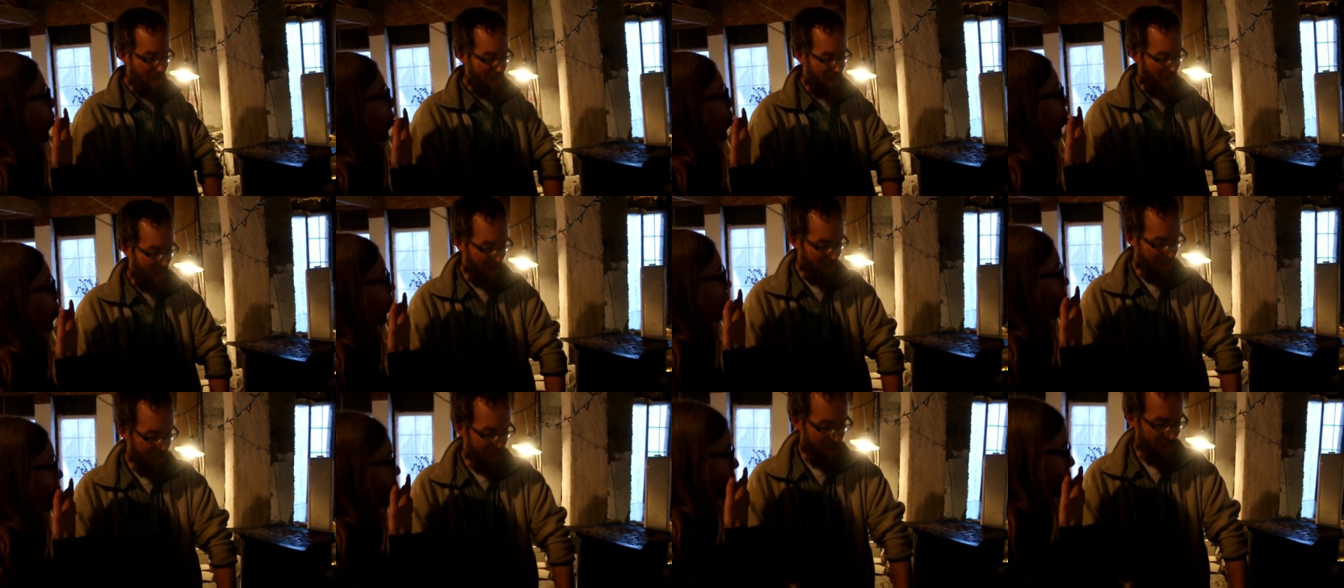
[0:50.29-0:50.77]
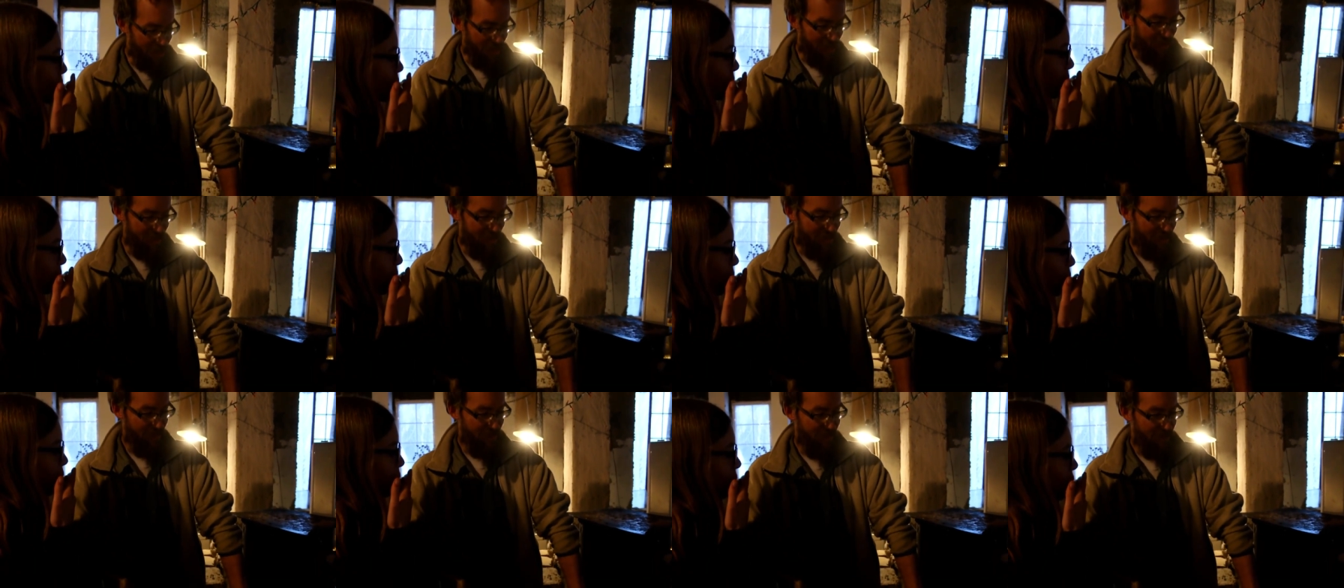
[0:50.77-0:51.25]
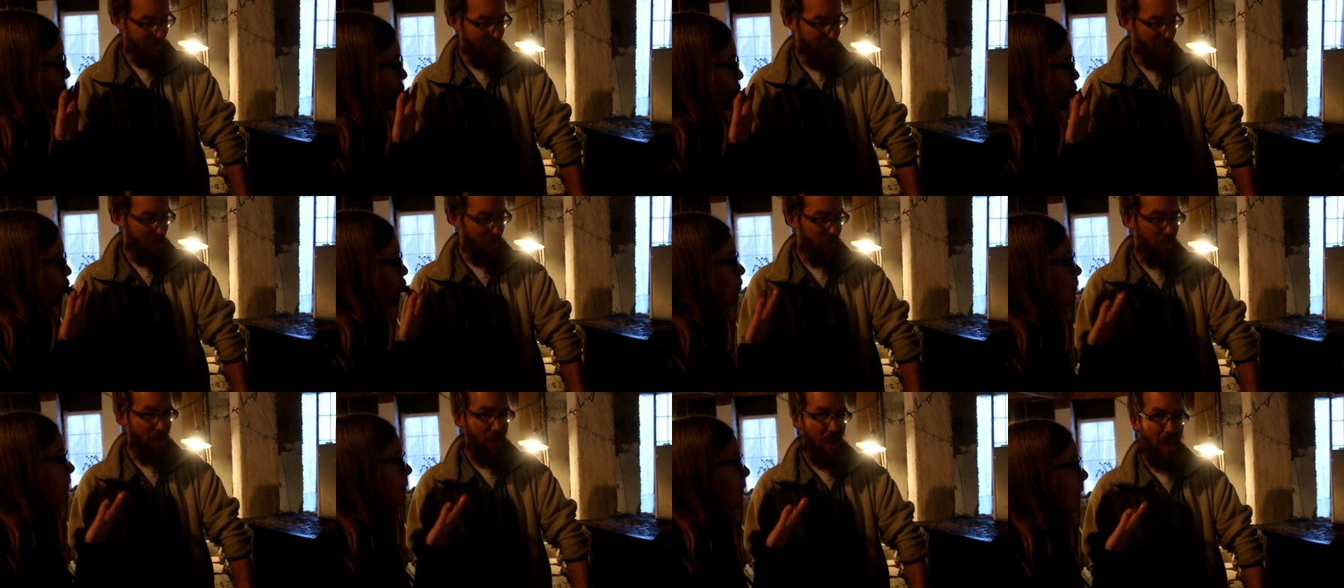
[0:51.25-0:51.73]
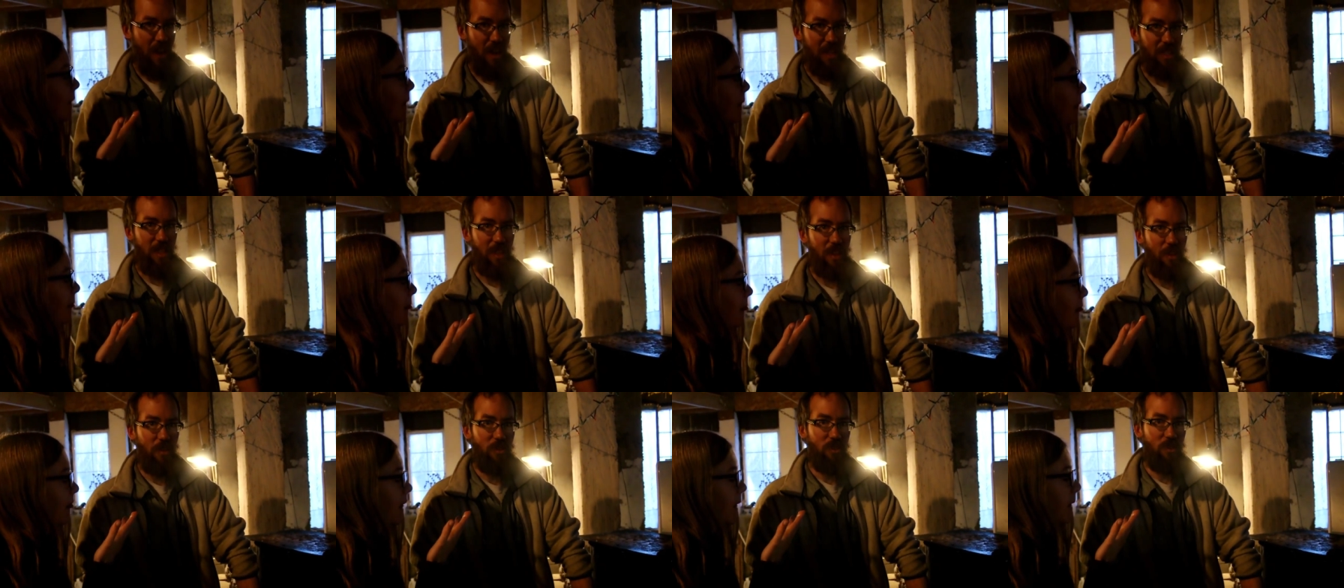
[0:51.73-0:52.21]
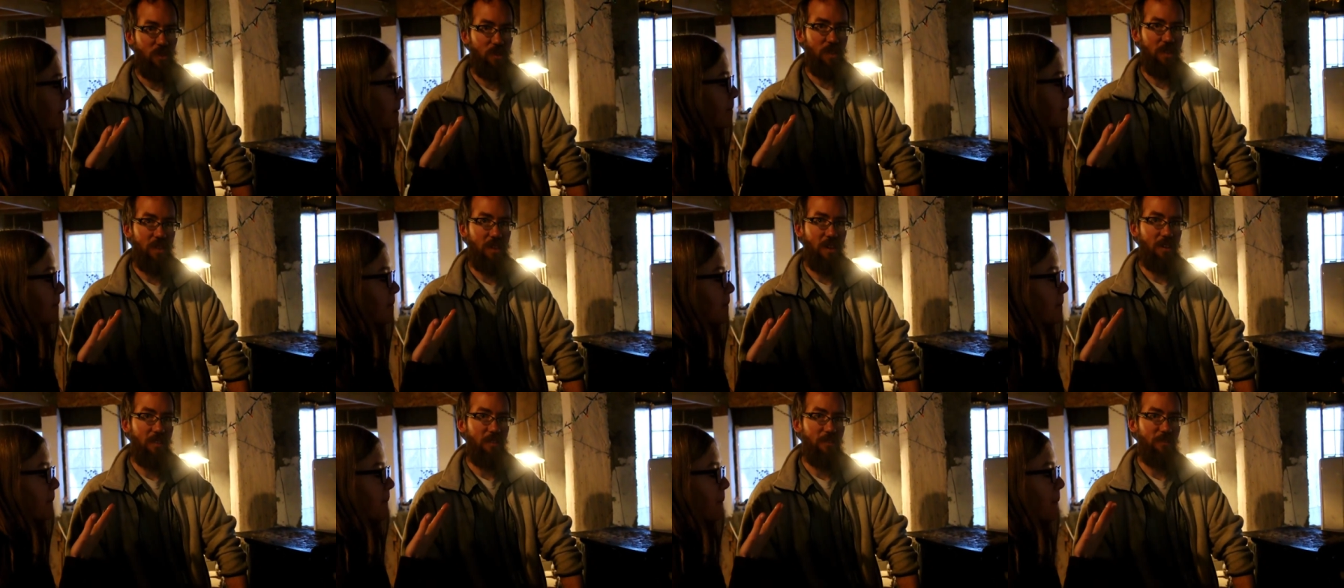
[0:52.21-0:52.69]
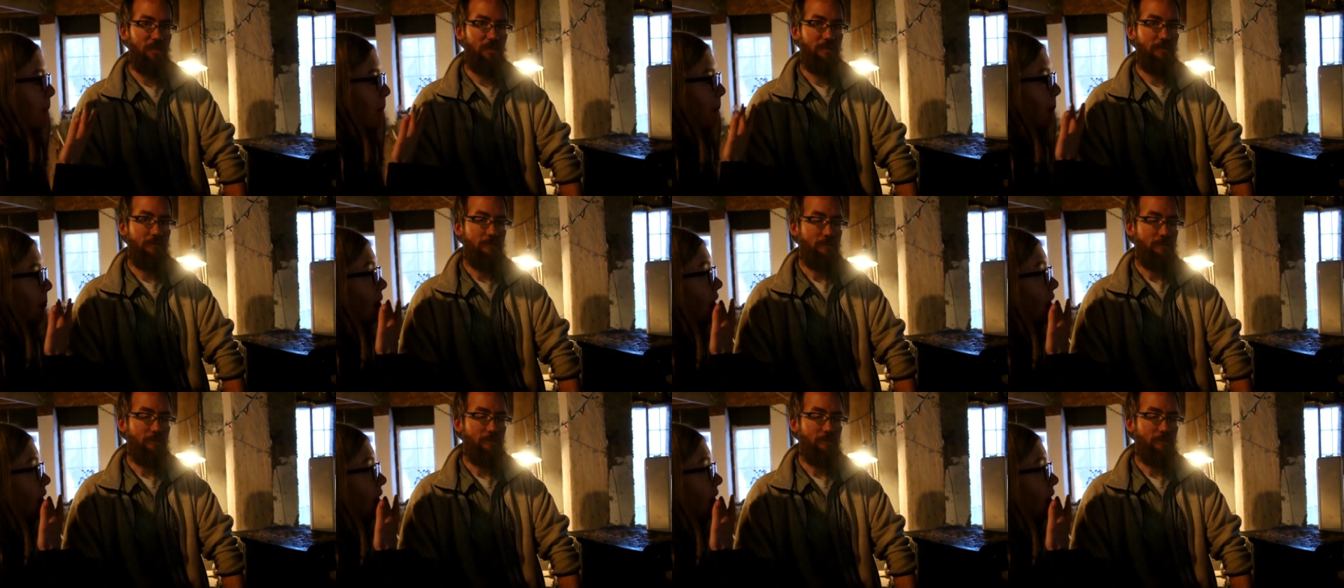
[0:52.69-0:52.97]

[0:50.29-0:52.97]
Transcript: Yeah, it's still the fire has to go through a lot of